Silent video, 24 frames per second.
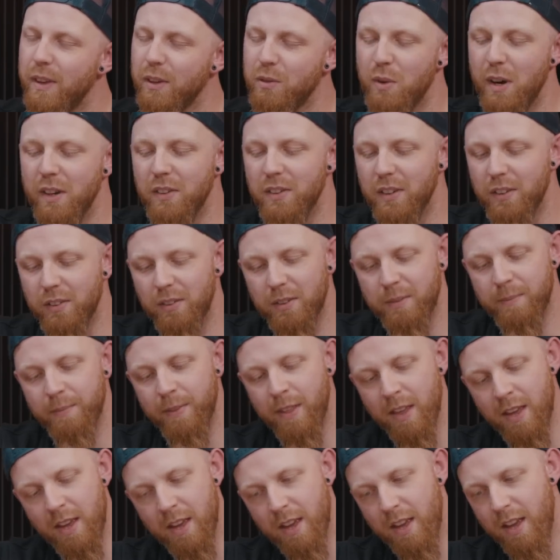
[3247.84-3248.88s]
That's racist.
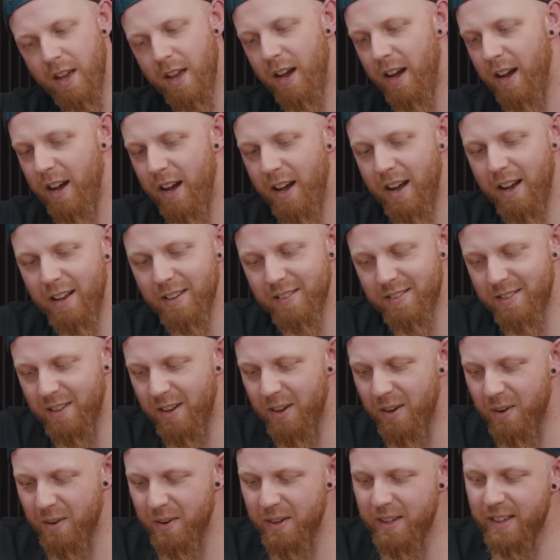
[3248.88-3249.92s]

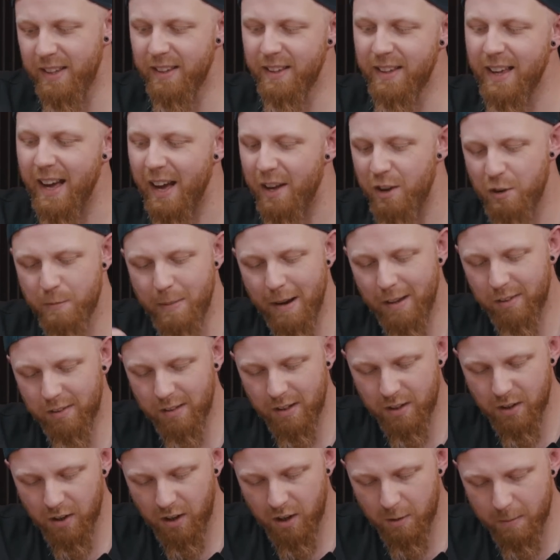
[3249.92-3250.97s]
So, yeah, you've
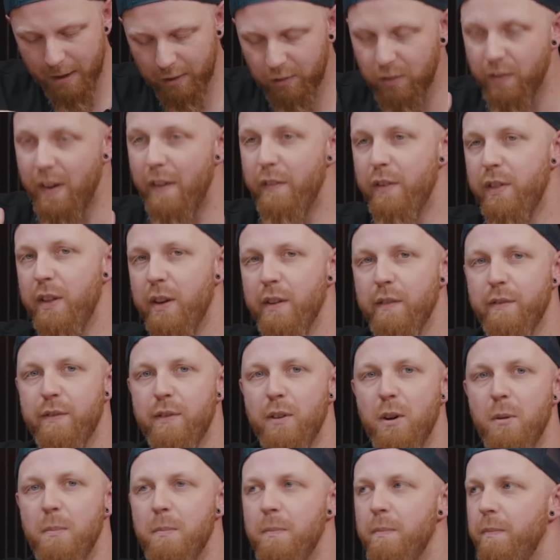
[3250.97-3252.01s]
basically got a mix of everything
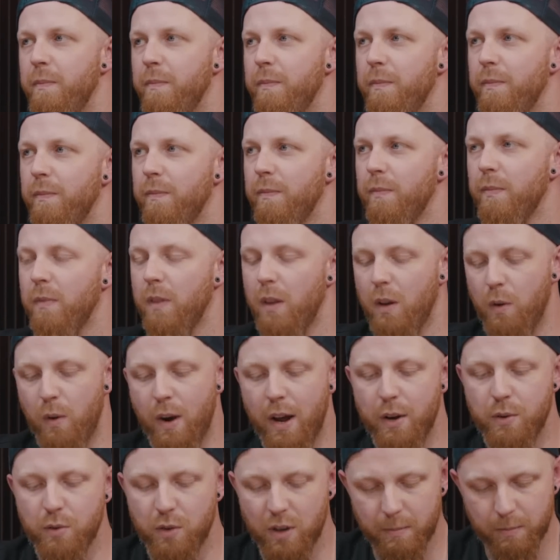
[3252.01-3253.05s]
from
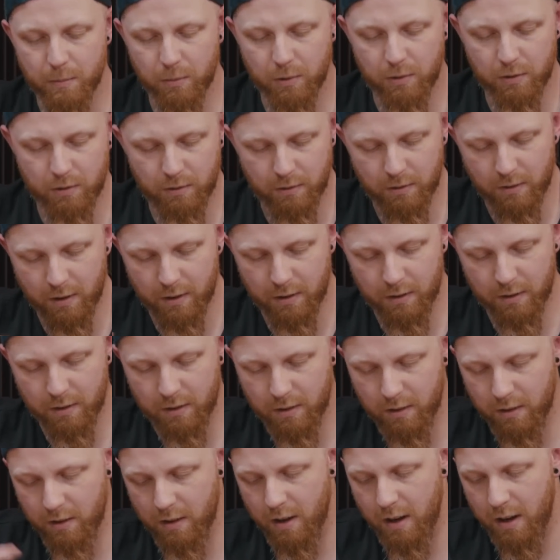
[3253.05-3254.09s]
Haradrim's
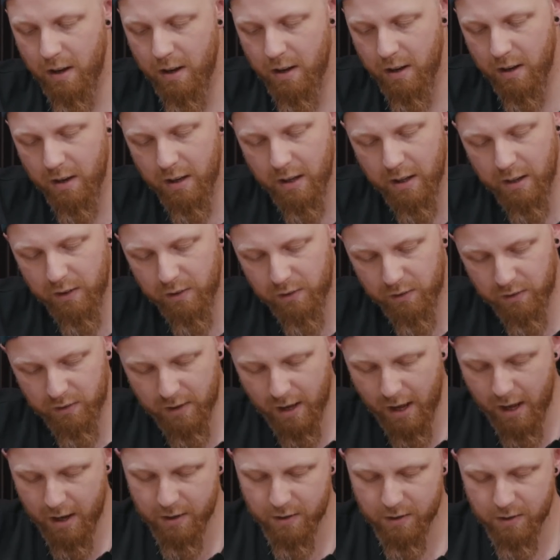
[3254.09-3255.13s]
lists
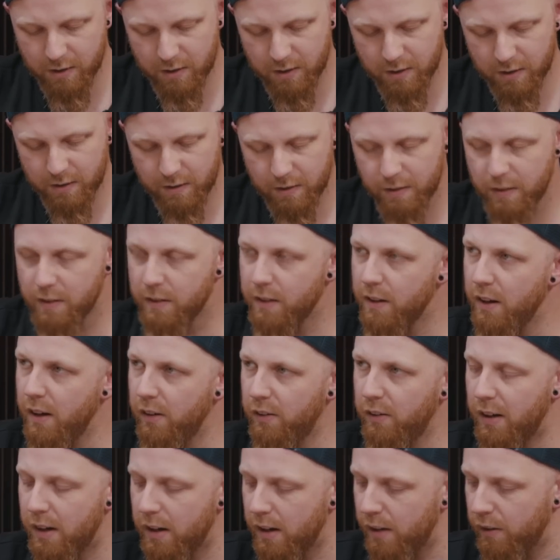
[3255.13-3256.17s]
and
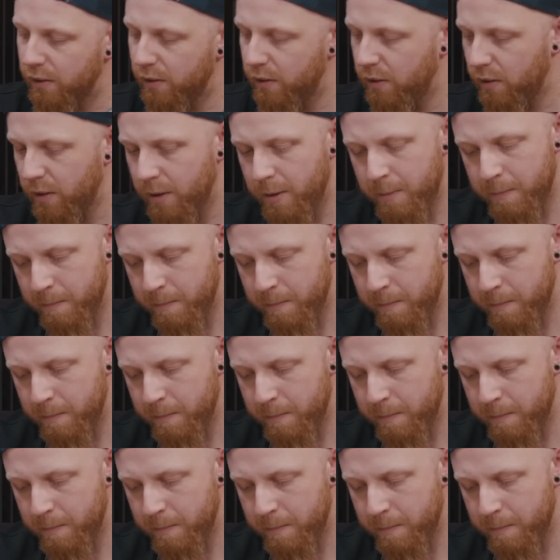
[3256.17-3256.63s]
Easterling lists.